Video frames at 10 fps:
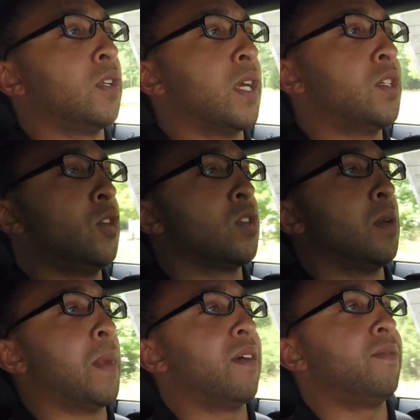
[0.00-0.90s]
That's
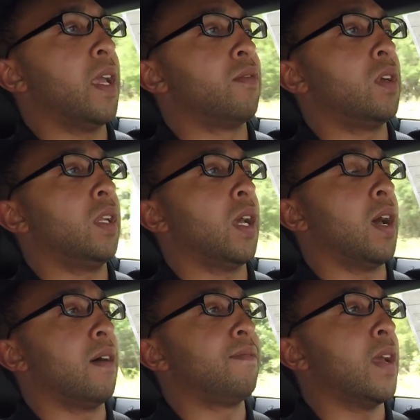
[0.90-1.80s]
usually my favorite.
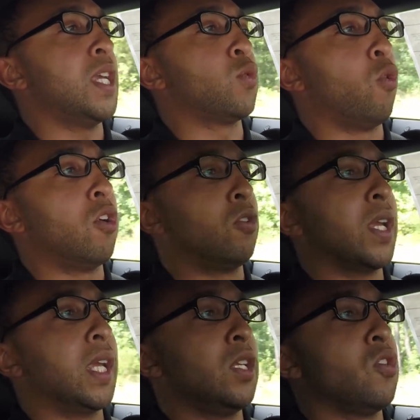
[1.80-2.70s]
Phase 1 will
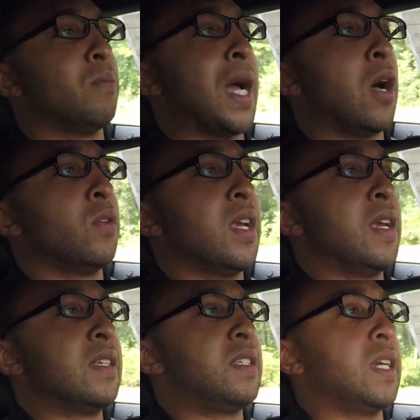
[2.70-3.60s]
kick you to about
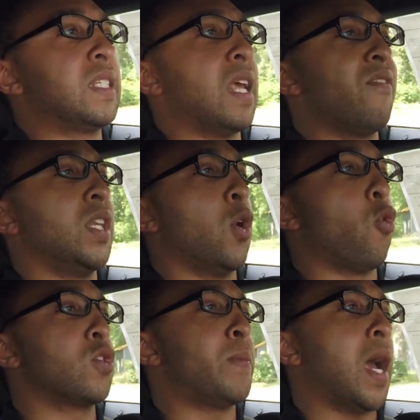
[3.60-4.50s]
670
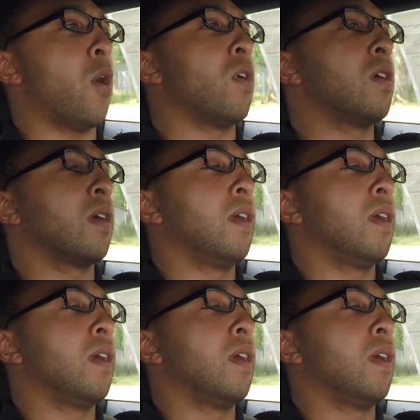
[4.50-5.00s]
horsepower.